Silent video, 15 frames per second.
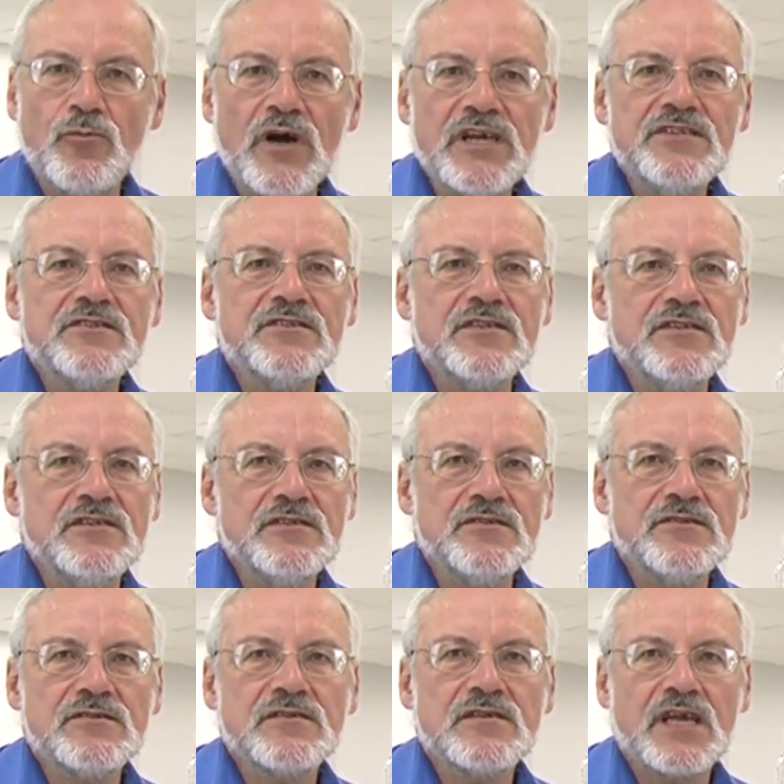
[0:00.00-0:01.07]

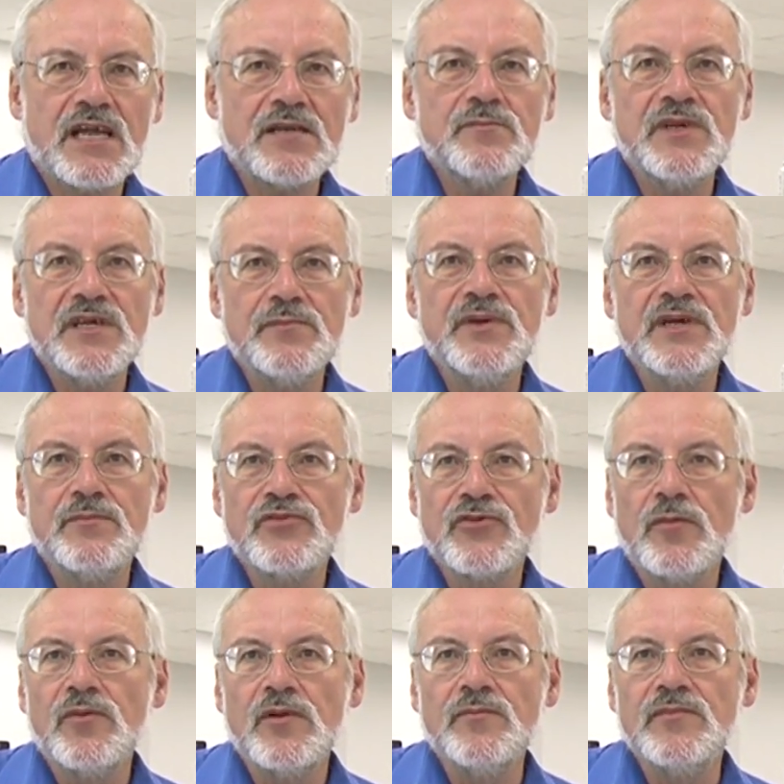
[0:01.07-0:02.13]
wastages can be a big
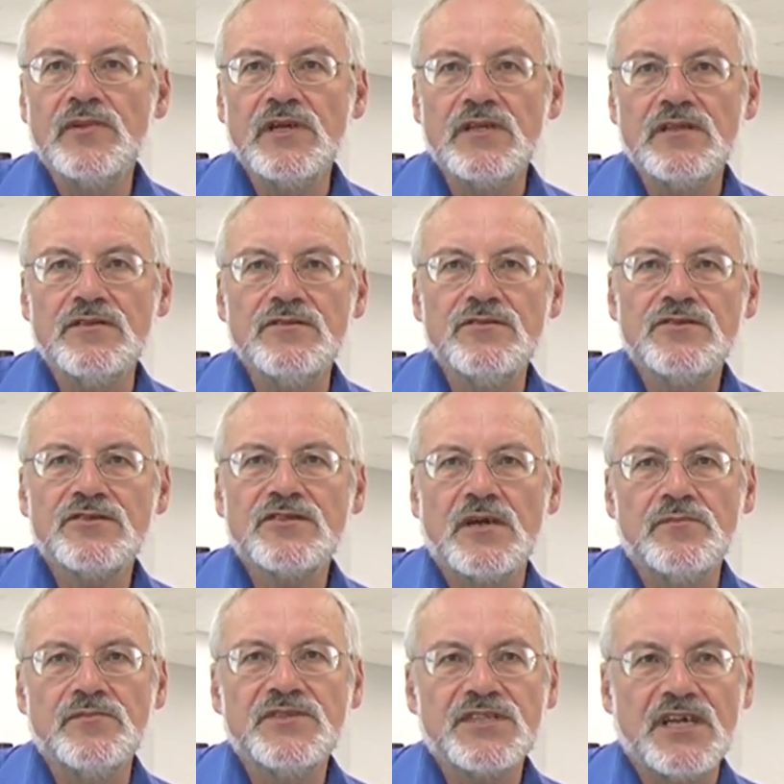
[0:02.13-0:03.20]
problem. In
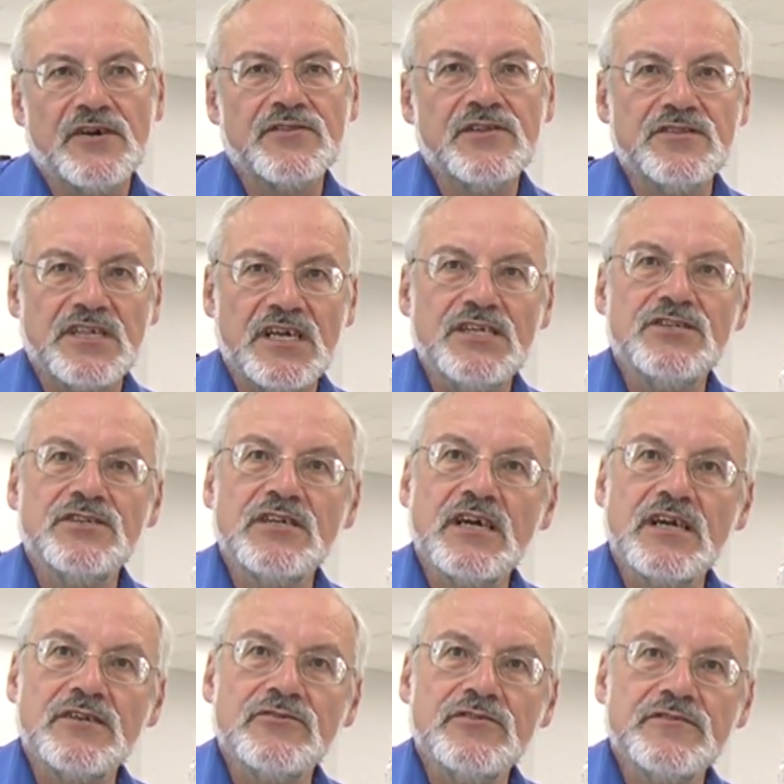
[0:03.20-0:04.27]
some Southeast Asian
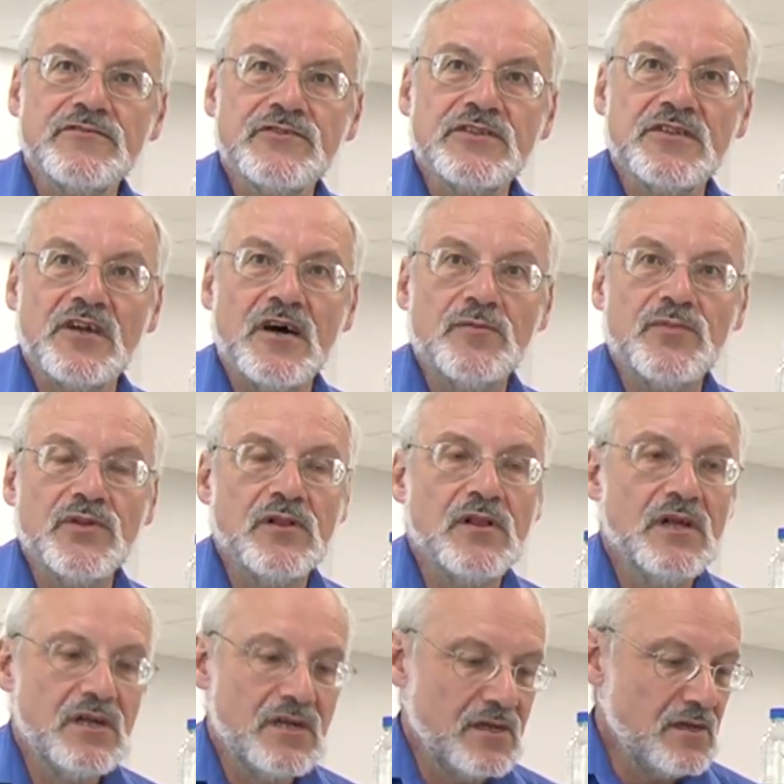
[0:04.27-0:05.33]
countries, for example,
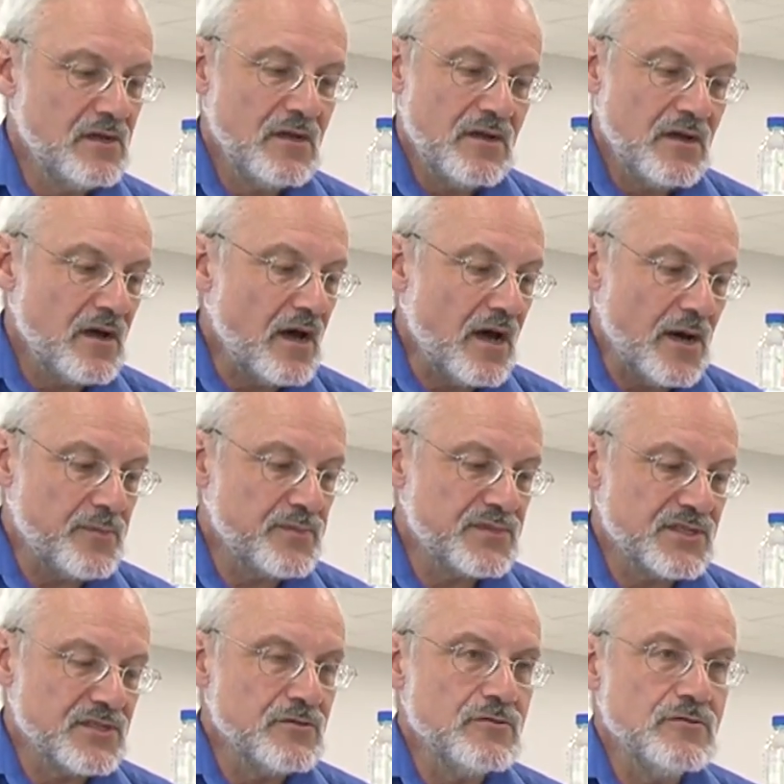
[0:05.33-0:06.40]
up
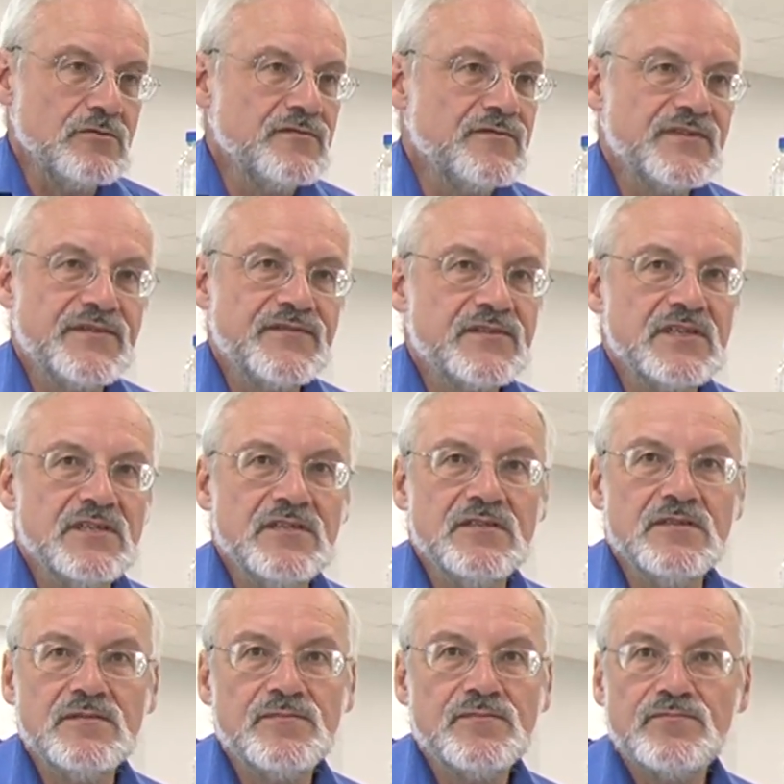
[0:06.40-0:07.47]
to
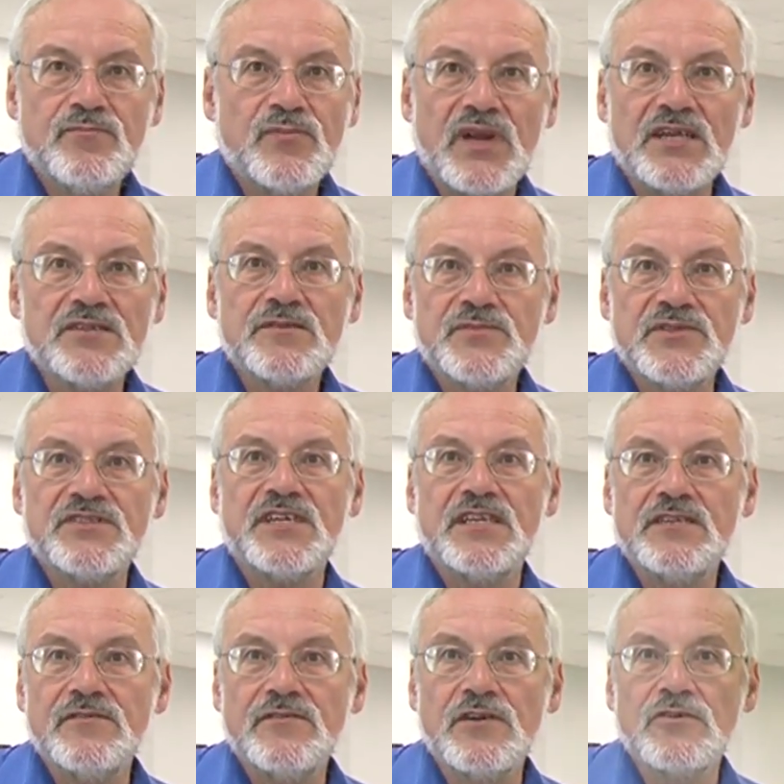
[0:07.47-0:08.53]

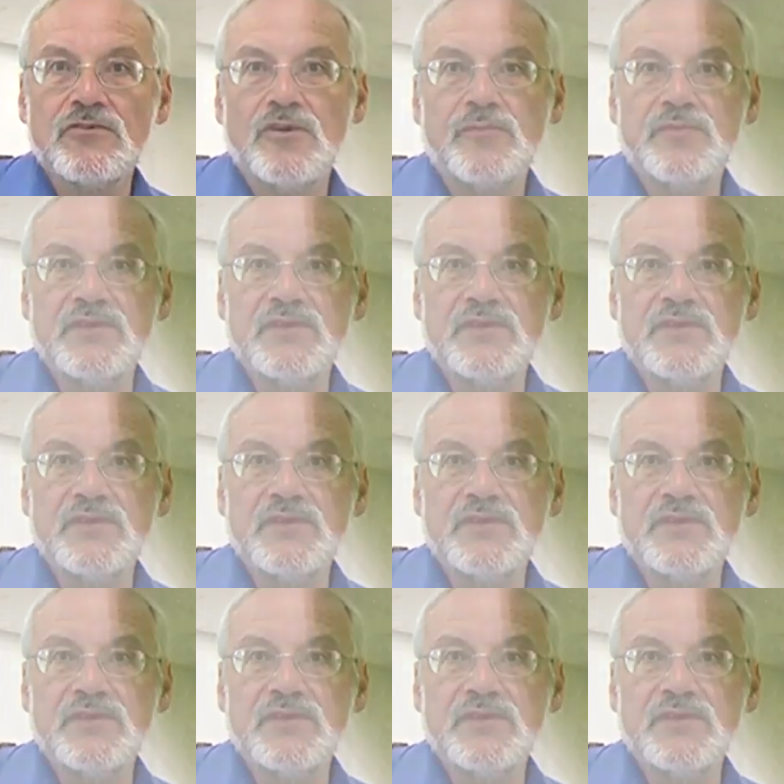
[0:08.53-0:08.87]
50+% of the crop